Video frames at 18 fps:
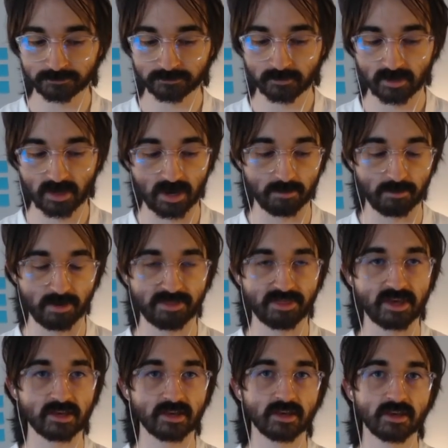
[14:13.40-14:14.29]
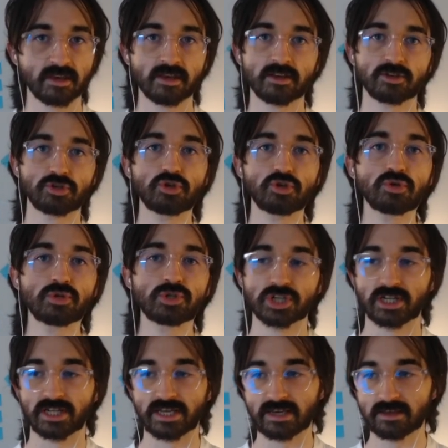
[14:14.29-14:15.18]
I think
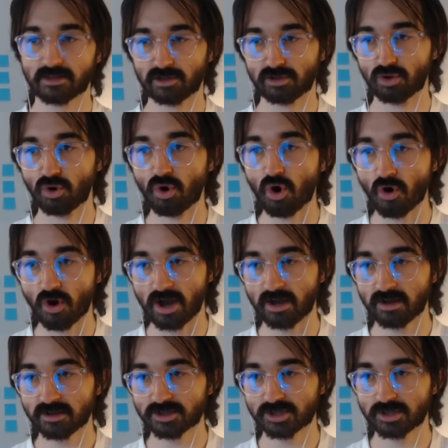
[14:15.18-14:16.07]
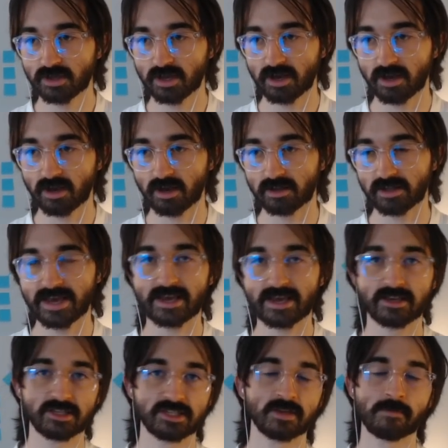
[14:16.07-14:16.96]
usually the LoRA
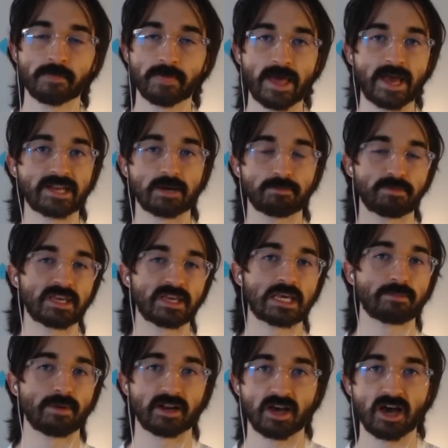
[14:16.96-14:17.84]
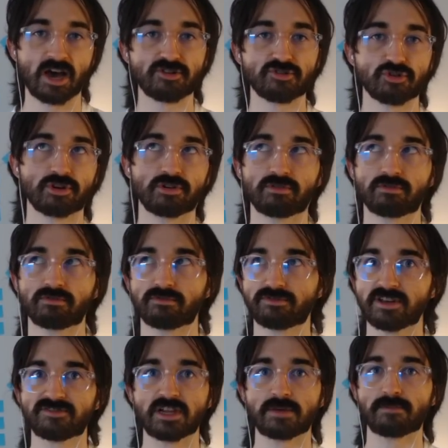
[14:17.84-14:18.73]
layers end up being about
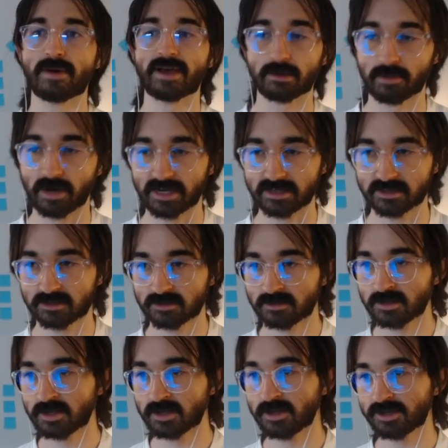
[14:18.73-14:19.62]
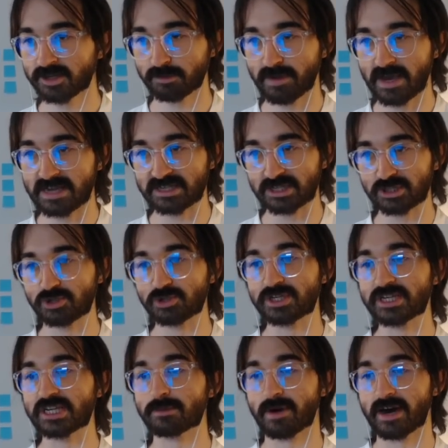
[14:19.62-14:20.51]
150 megabytes compared to 2
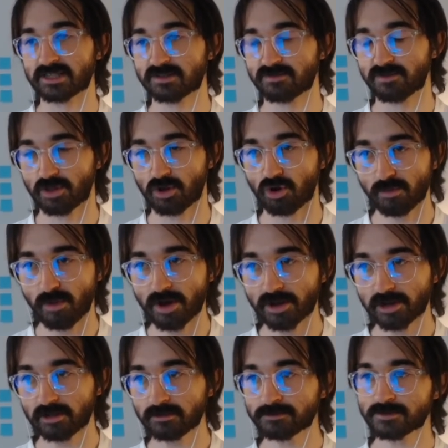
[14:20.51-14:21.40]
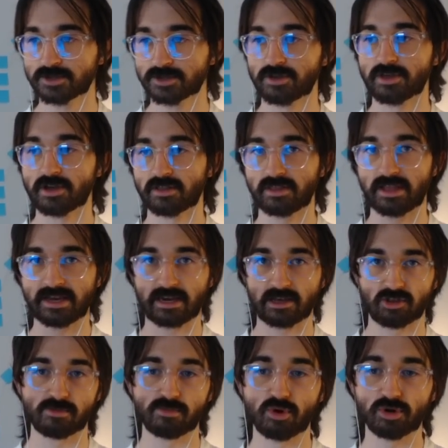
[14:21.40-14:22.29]
gigabytes for the whole model, so they're a
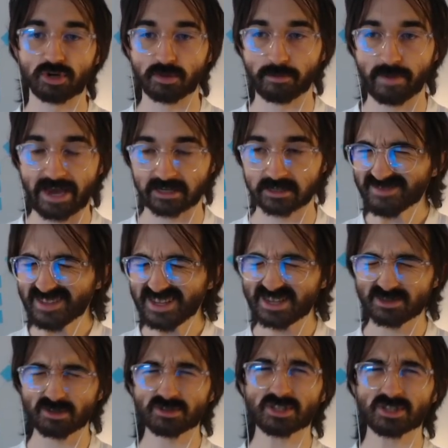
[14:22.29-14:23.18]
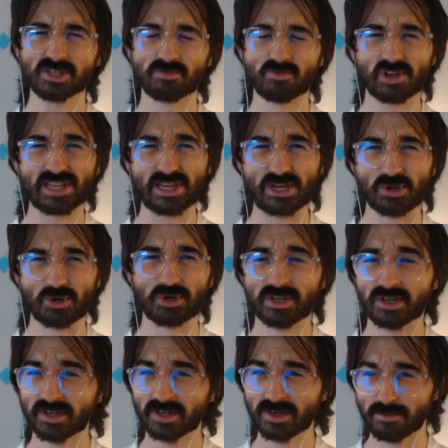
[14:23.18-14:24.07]
lot more compact. There's also some really good
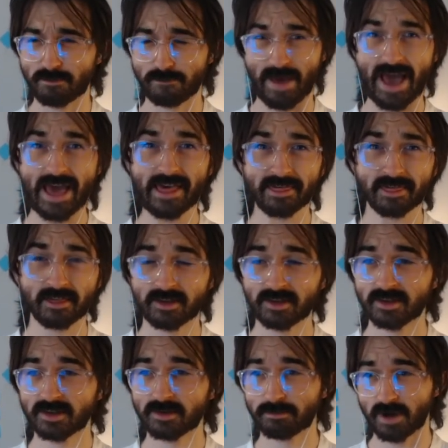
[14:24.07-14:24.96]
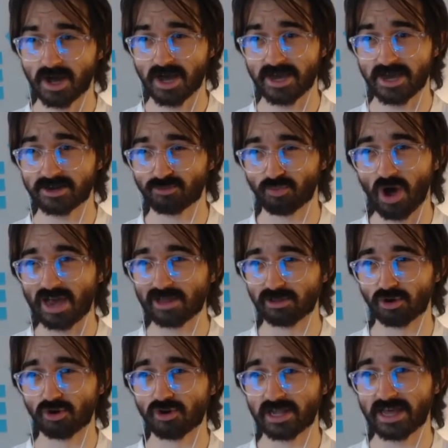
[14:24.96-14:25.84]
math behind why
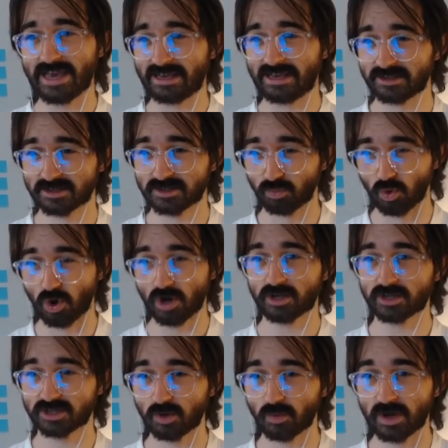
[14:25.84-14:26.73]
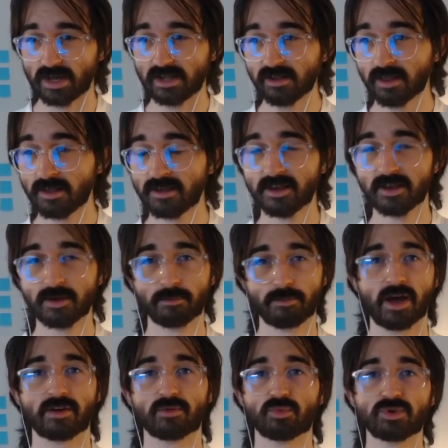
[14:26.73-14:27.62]
LoRA layers work so well,
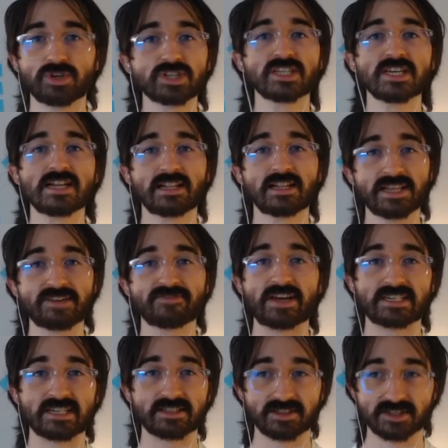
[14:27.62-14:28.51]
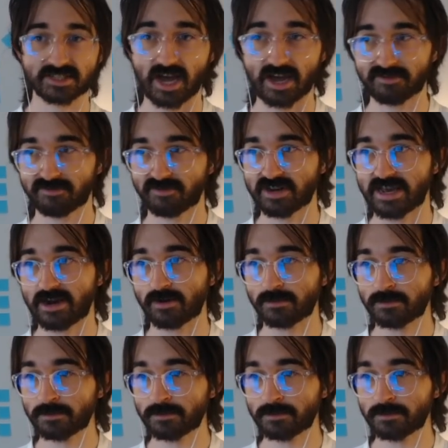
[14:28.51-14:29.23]
but we're just going to leave that to the side for now.